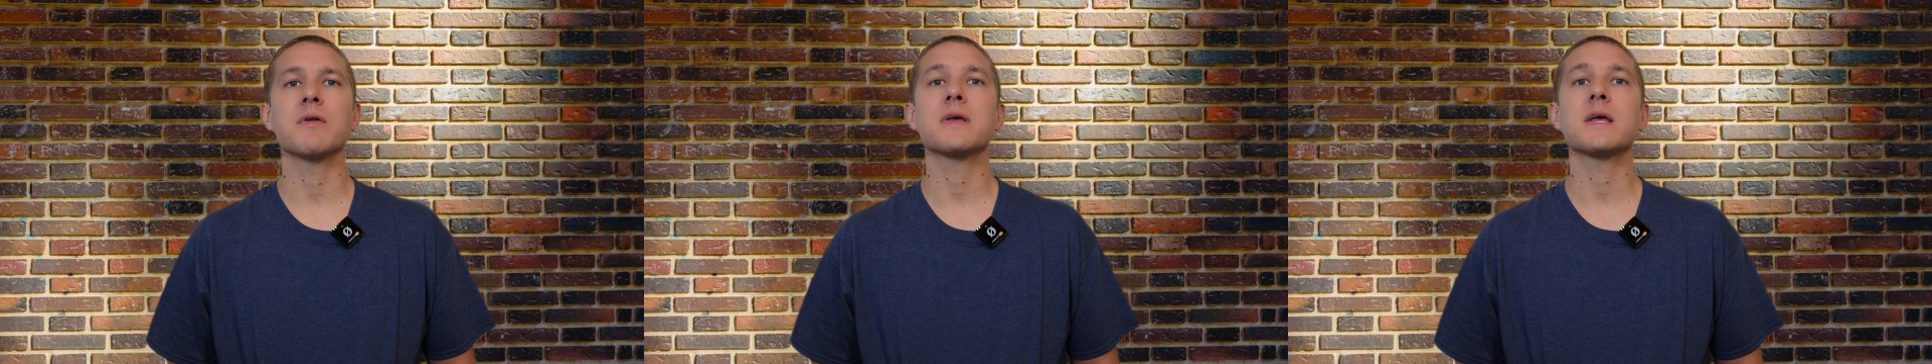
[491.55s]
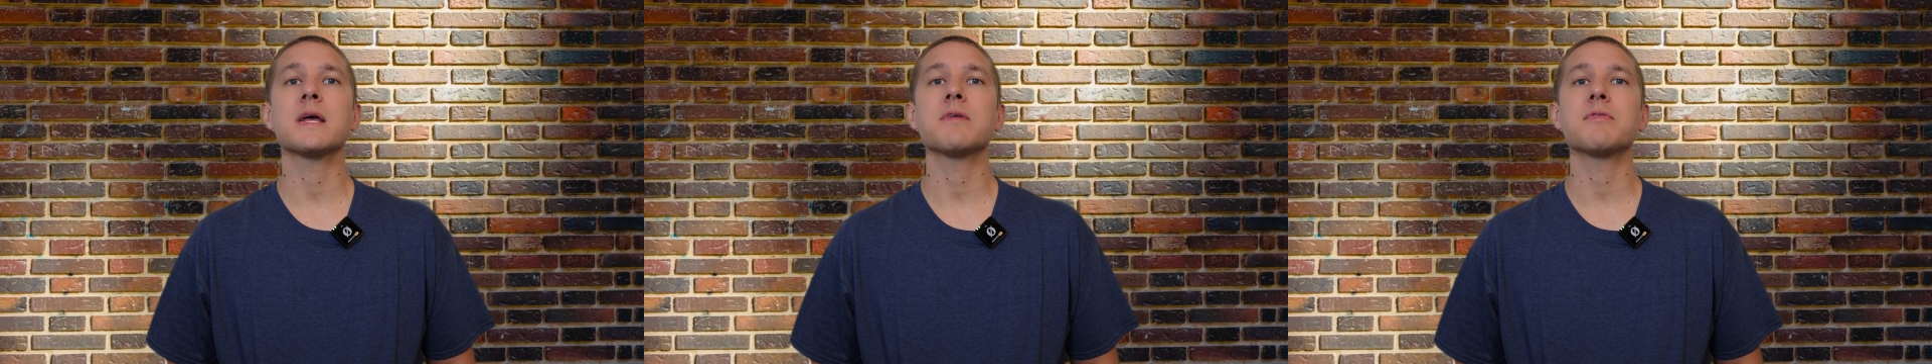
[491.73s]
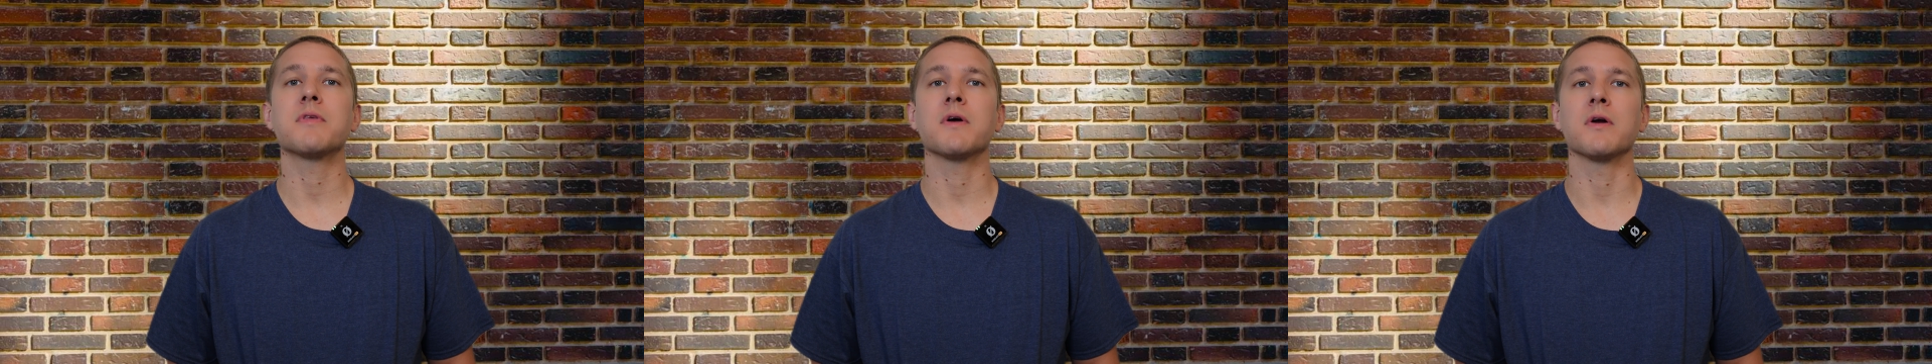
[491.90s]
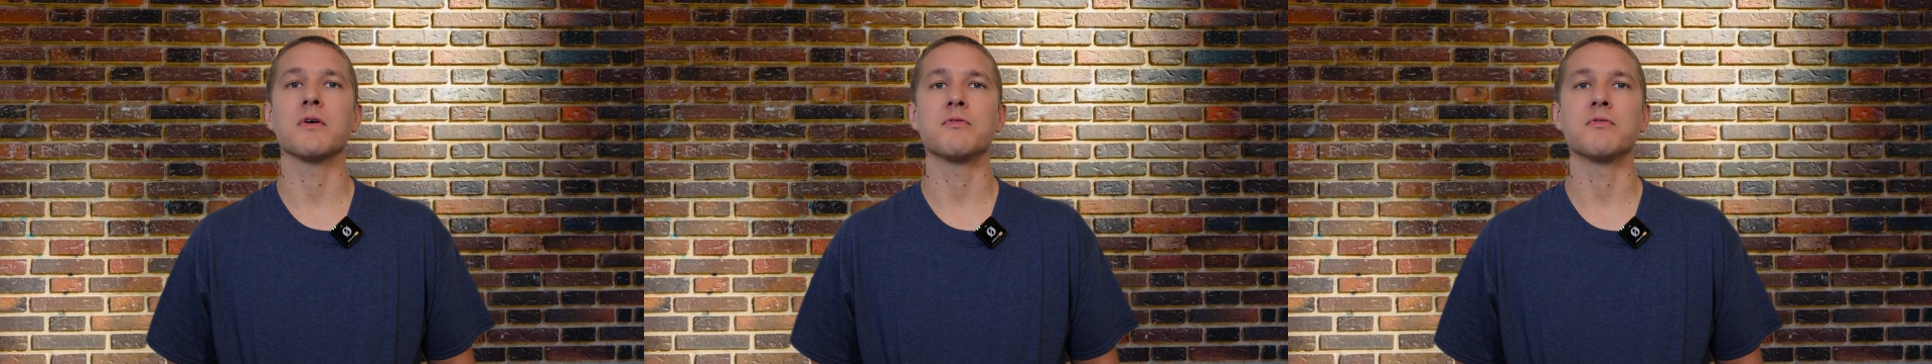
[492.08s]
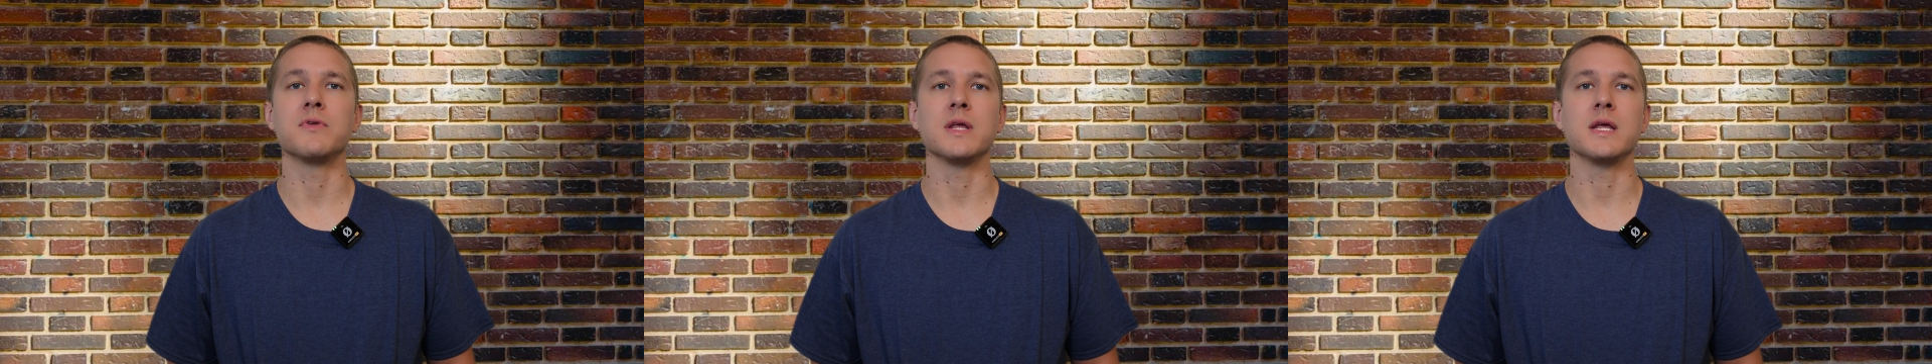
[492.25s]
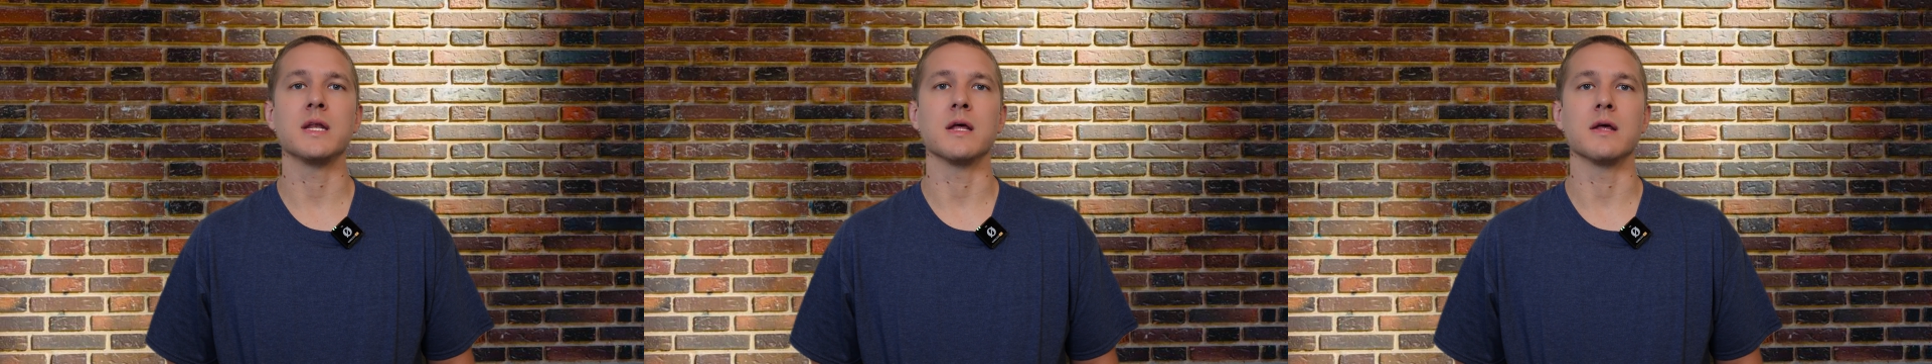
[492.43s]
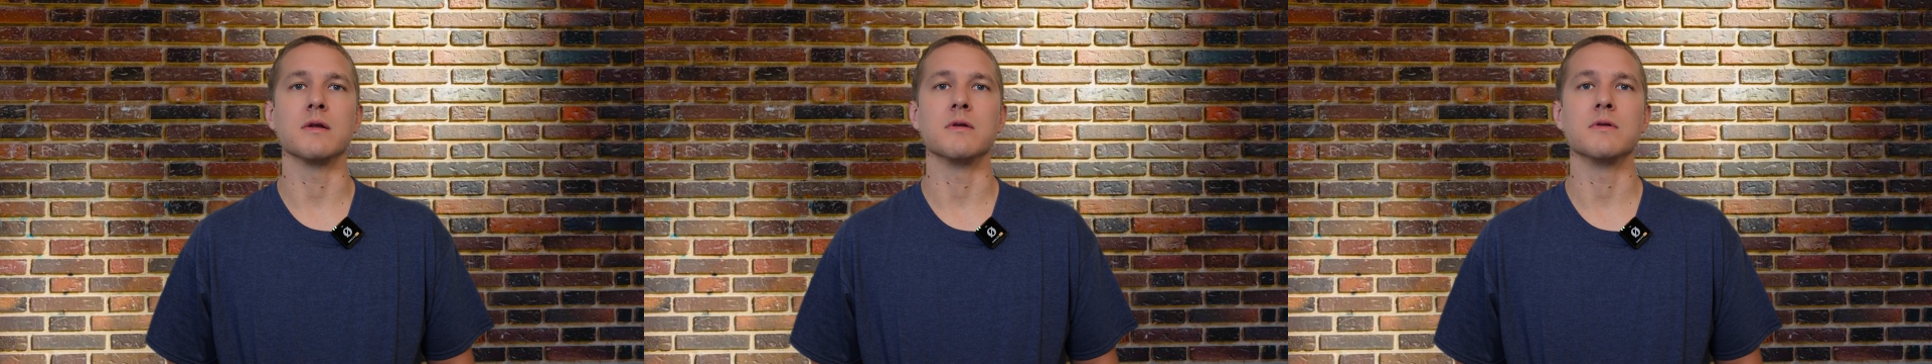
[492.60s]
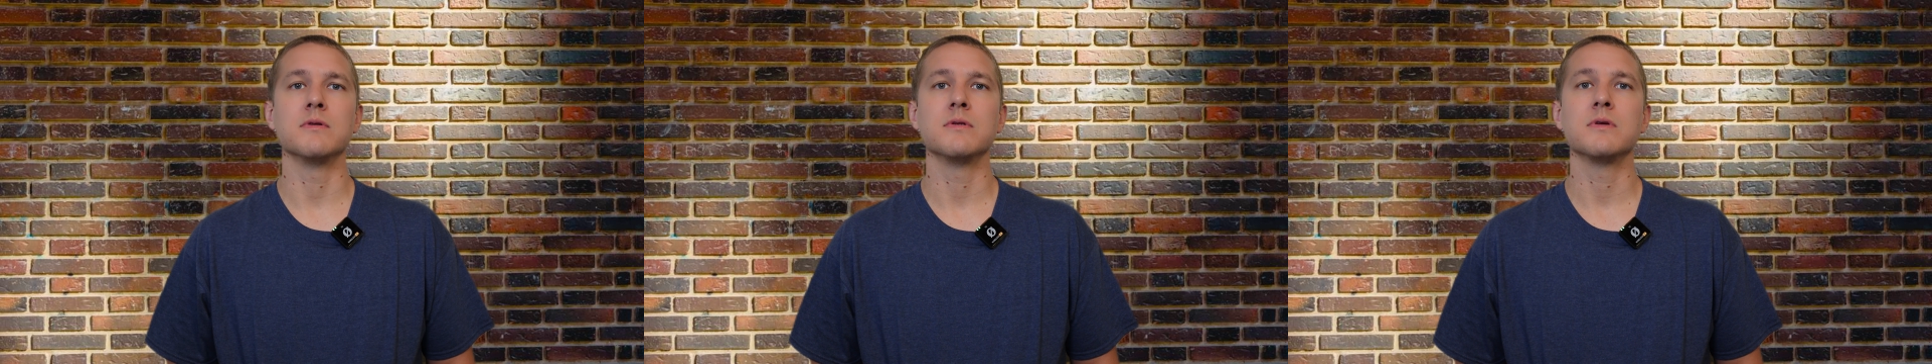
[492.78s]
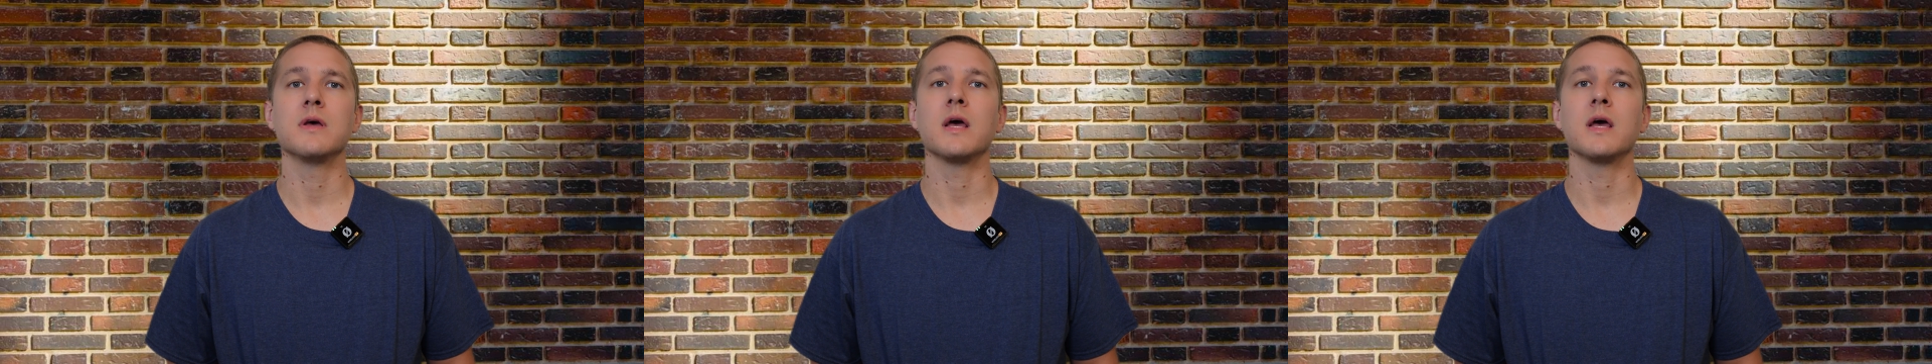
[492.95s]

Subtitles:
to get there if needed.